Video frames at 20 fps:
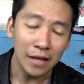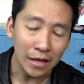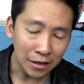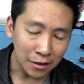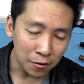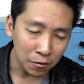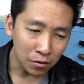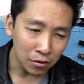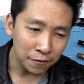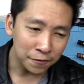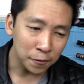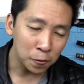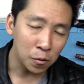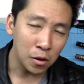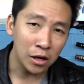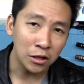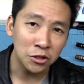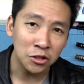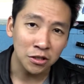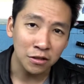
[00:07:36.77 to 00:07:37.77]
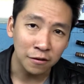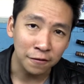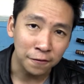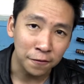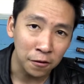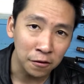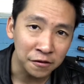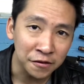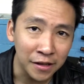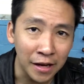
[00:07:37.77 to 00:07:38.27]
Thank you all for watching the
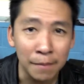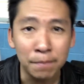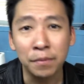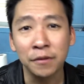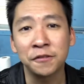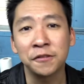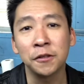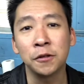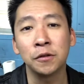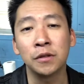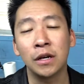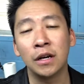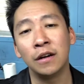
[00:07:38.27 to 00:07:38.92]
first episode